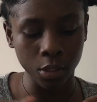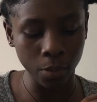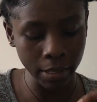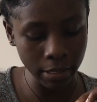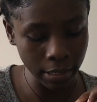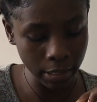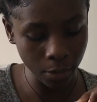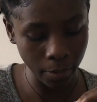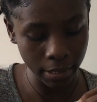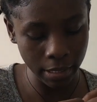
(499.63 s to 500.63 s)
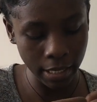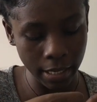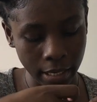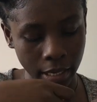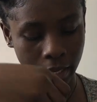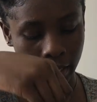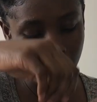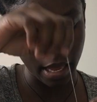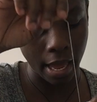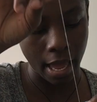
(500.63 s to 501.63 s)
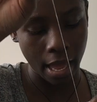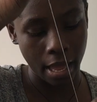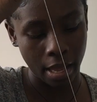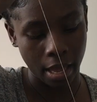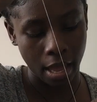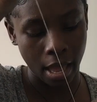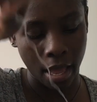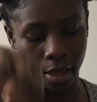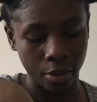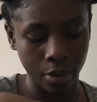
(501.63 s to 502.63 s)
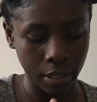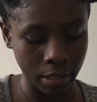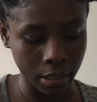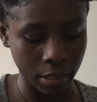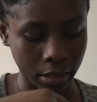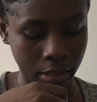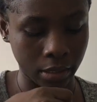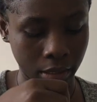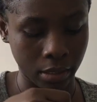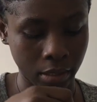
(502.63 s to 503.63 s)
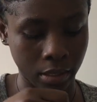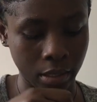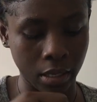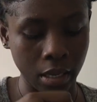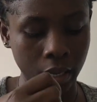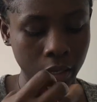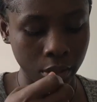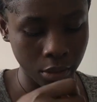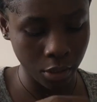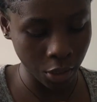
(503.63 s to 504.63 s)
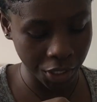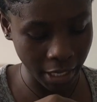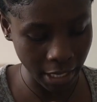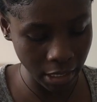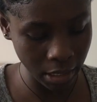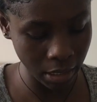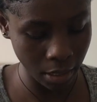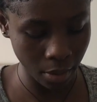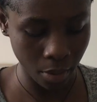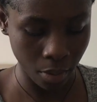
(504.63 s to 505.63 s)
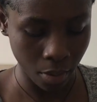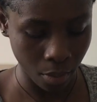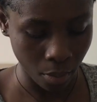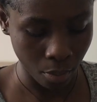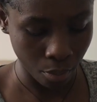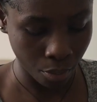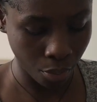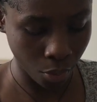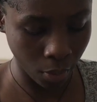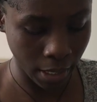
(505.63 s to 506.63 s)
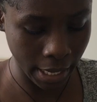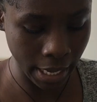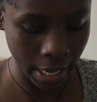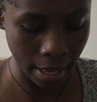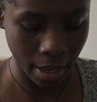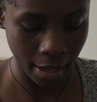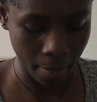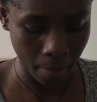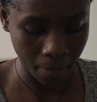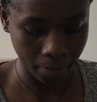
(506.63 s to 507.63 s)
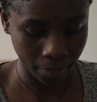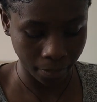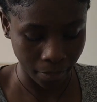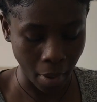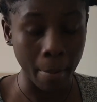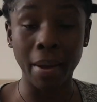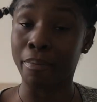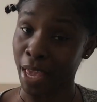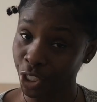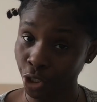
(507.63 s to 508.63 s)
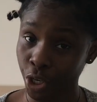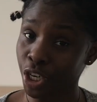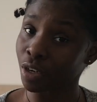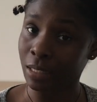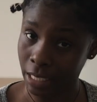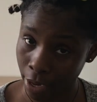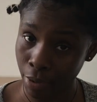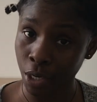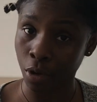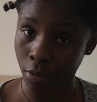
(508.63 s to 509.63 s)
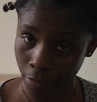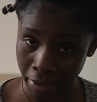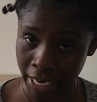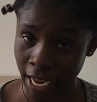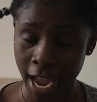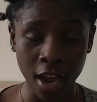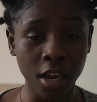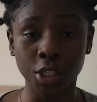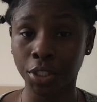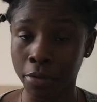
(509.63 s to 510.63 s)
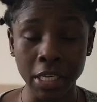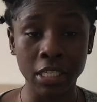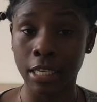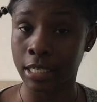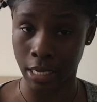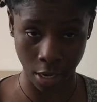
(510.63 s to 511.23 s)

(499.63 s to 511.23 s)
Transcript: Twisting, twisting. Out it is. So just pull it, but make sure you're not tearing your thread. I can't stress this